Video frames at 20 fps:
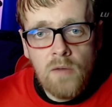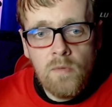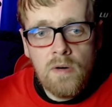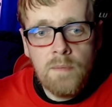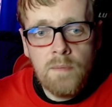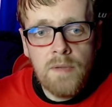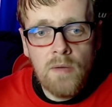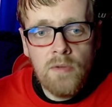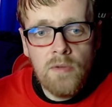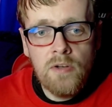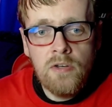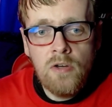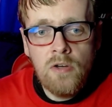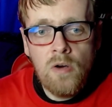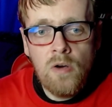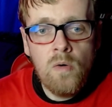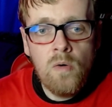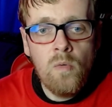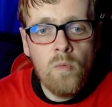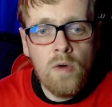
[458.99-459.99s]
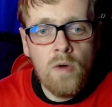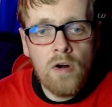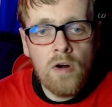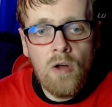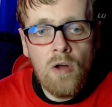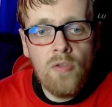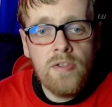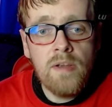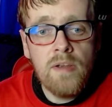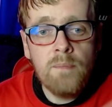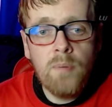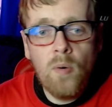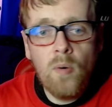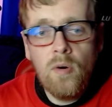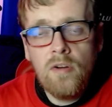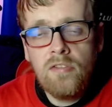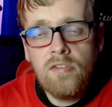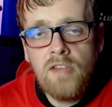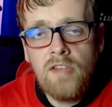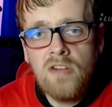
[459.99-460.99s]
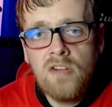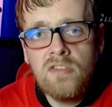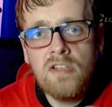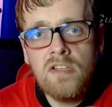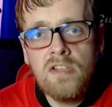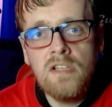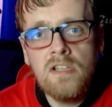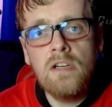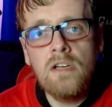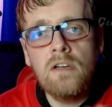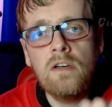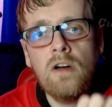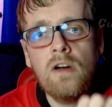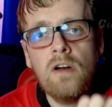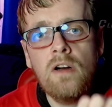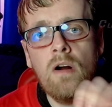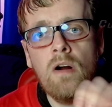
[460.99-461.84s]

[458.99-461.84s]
I want to be able to know what all the important things in here